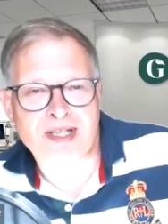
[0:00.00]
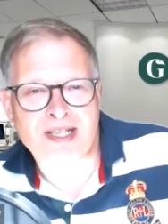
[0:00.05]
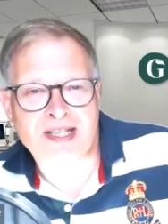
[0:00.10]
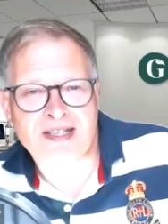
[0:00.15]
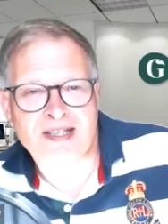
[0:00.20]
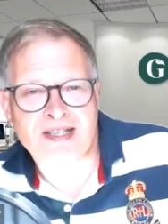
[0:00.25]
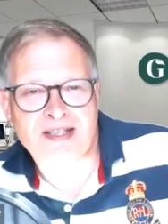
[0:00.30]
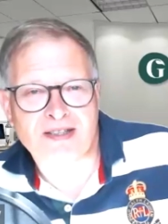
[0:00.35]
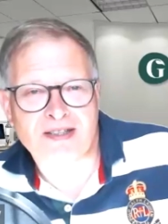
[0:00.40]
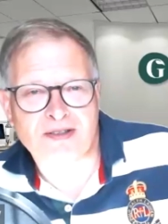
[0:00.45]

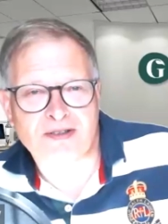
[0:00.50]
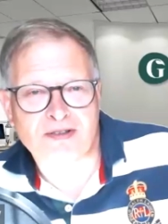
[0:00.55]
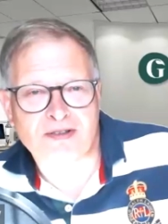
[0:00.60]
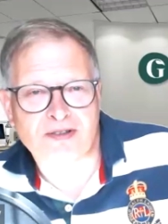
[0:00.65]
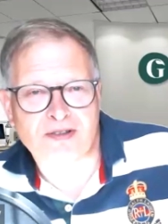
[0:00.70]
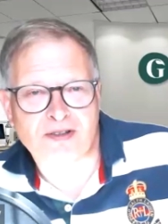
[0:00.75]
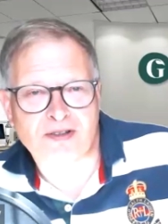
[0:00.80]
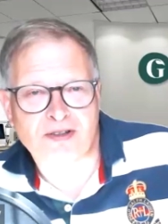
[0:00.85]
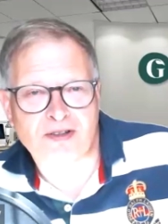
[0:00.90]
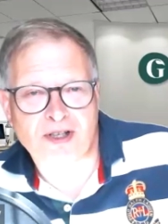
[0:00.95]
with
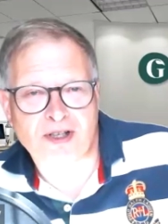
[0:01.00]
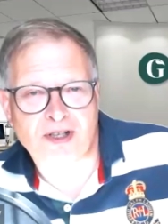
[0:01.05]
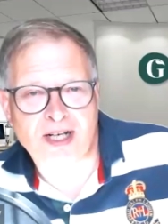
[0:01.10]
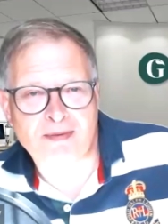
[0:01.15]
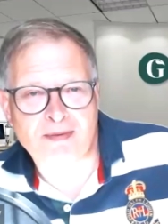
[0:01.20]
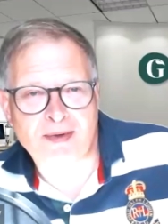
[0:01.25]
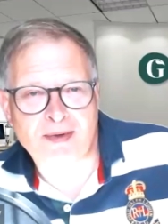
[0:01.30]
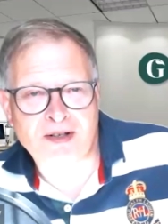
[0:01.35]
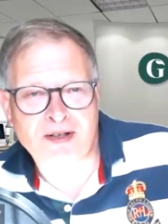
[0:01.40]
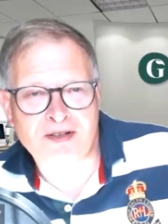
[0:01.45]

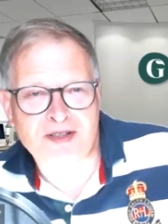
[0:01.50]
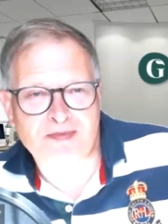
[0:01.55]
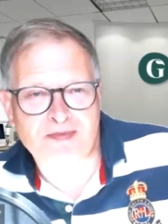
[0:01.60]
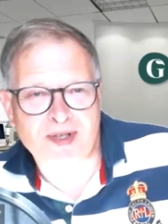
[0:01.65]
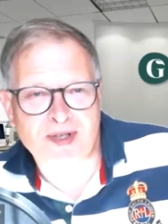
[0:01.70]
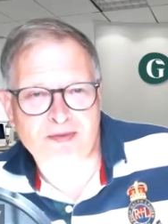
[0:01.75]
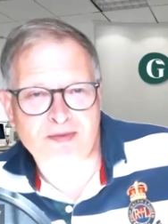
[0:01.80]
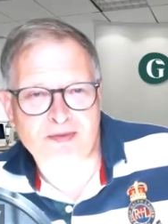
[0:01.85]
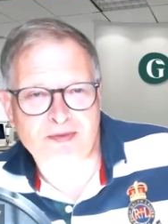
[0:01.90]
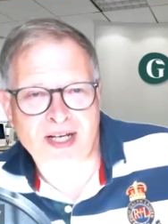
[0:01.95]
Graham
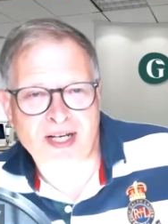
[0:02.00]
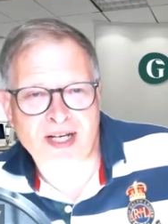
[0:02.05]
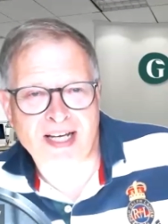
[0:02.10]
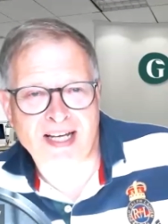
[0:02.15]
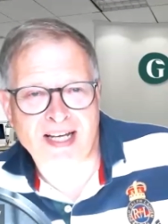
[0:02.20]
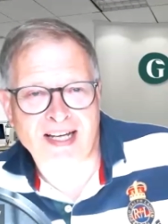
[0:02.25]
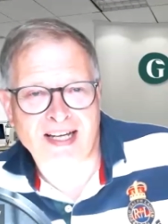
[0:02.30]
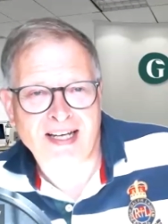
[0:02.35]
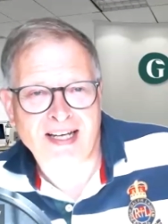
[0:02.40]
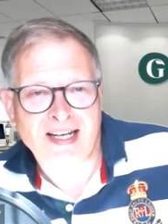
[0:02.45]
Arrowsmith,
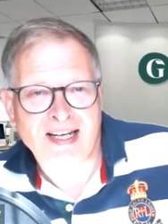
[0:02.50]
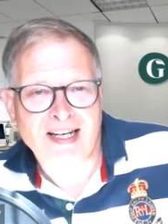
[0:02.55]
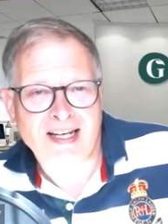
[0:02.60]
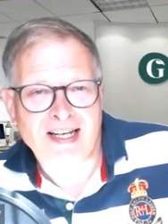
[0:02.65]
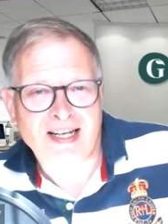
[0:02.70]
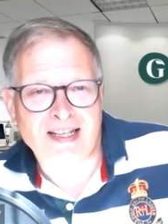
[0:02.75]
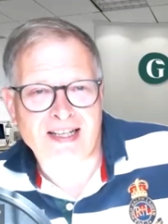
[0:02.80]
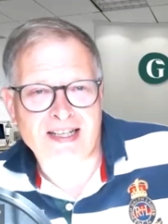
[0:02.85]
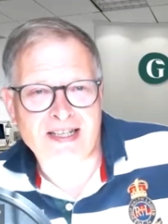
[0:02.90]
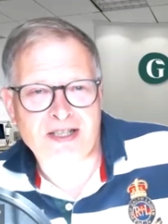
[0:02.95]
where
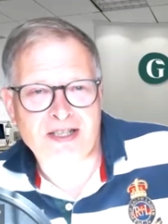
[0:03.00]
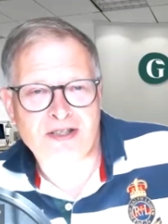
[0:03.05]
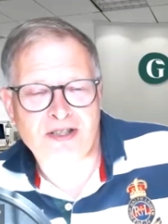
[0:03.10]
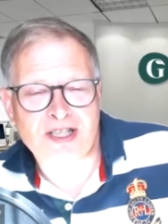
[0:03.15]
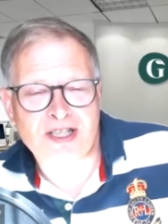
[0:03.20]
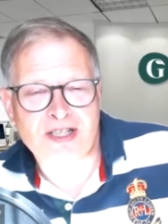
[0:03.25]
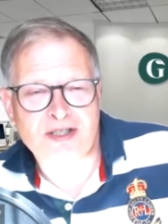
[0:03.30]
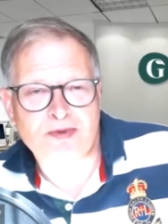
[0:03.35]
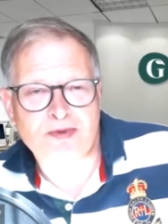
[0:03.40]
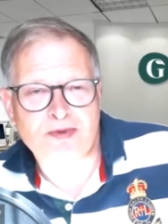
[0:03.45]

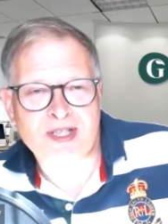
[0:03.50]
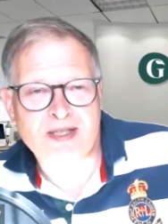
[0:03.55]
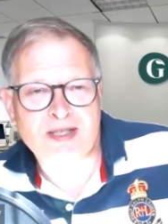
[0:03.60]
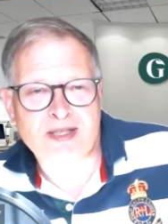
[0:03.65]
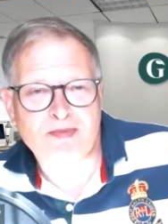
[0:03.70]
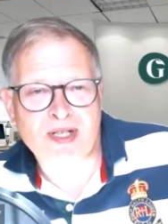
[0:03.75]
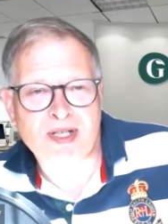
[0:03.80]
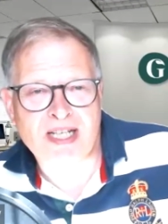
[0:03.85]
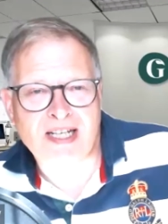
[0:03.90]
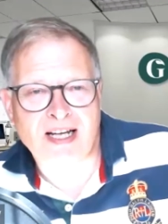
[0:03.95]
literally as we
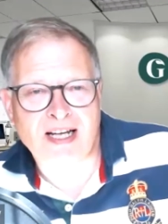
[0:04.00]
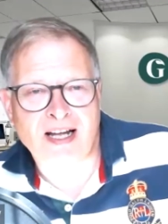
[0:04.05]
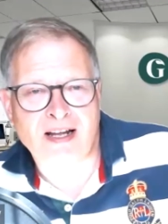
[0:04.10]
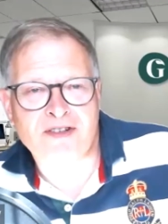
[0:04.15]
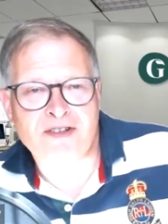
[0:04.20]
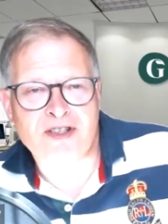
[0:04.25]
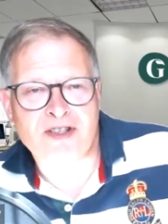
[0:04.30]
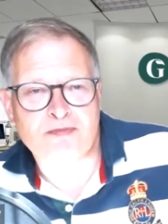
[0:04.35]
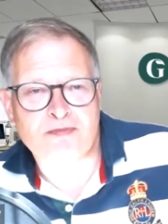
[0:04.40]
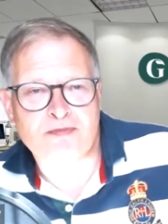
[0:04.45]
speak,
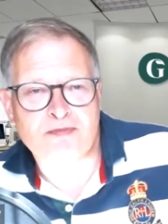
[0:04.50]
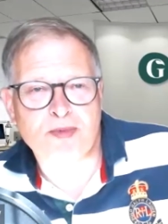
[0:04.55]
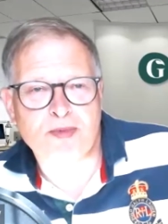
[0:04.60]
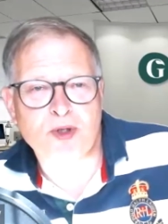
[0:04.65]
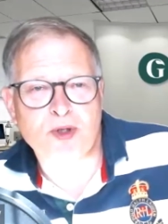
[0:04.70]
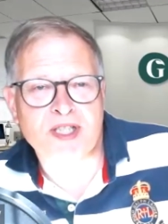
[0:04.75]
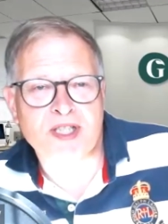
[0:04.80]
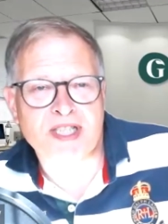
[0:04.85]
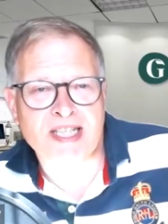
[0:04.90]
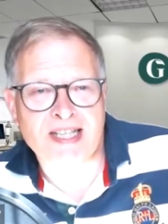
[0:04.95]
I've just
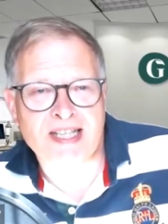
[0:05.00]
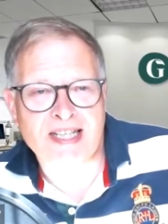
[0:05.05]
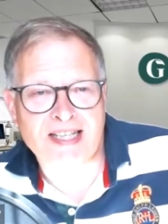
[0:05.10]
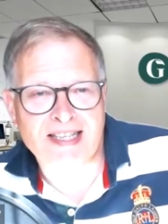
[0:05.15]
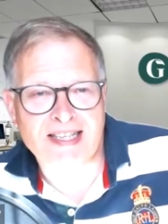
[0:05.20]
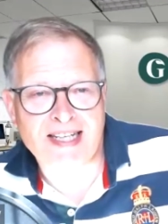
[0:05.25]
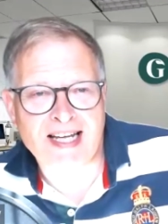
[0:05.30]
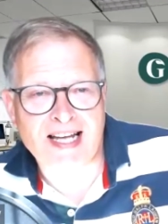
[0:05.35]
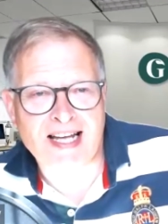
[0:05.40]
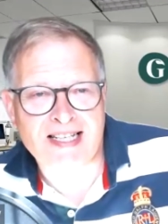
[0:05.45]
booked in the
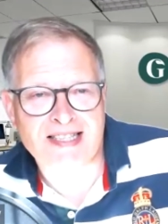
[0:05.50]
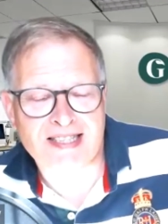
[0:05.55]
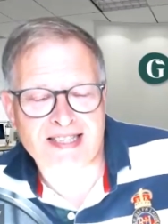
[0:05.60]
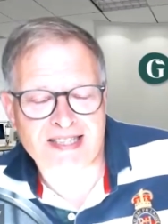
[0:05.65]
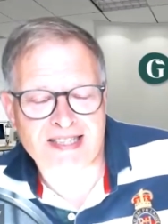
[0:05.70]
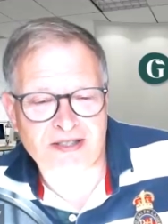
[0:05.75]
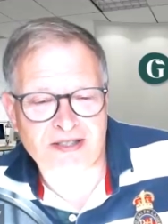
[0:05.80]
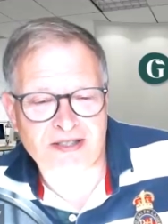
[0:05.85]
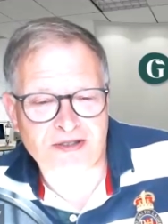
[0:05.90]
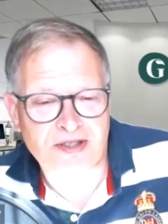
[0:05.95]

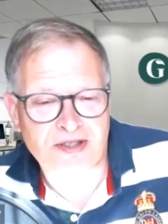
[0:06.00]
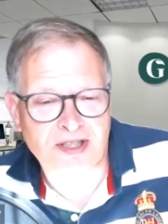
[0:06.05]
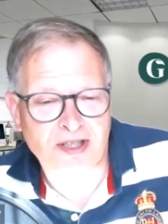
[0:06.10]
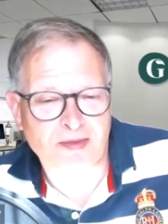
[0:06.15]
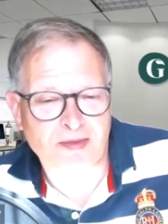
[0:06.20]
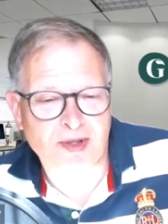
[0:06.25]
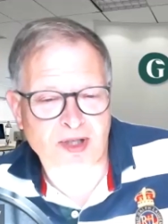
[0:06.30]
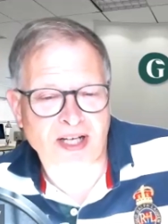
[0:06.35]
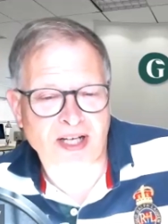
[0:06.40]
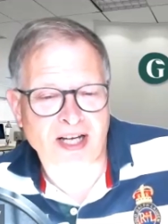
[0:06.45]
guest who's
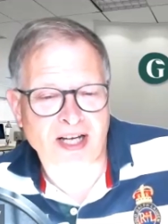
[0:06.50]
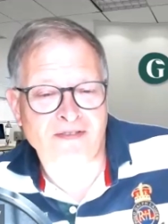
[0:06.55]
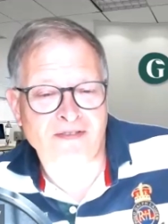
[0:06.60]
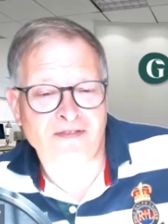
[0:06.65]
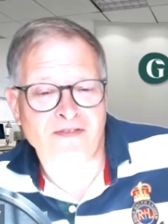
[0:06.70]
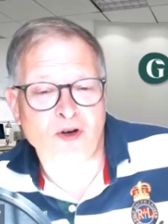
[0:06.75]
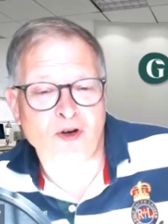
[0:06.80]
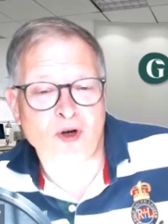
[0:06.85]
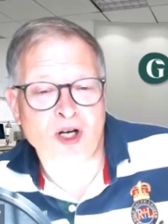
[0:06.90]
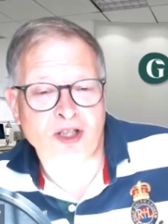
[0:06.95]
going to be on our
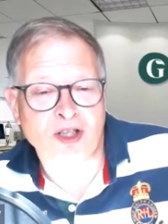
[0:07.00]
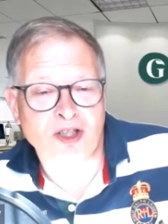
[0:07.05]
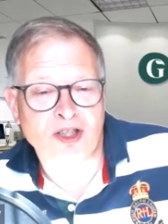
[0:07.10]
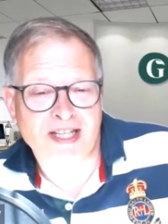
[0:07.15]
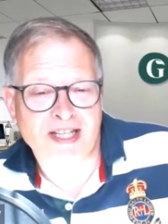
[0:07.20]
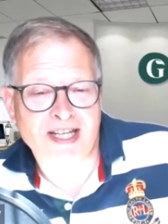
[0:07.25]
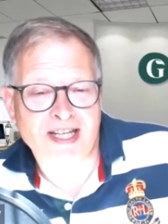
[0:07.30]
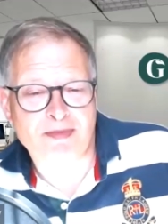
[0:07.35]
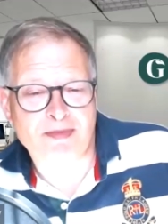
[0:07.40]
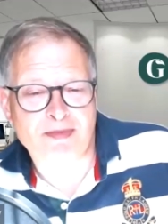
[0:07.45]

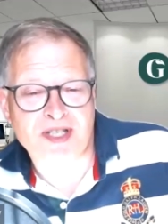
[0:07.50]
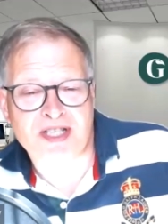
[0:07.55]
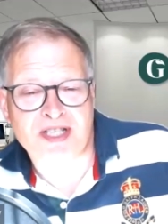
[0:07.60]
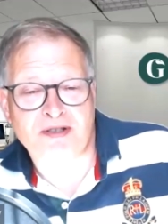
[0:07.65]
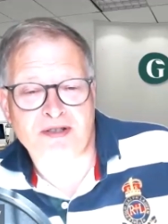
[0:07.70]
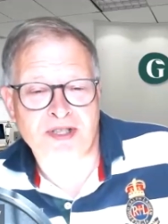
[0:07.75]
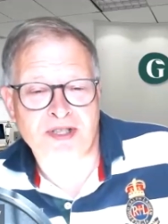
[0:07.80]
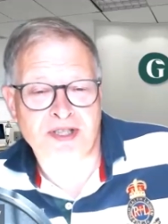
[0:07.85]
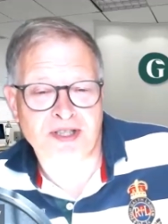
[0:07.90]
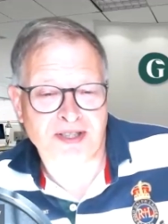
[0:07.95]
400th
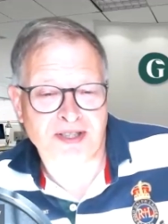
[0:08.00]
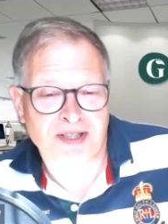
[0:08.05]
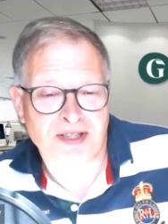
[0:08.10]
episode.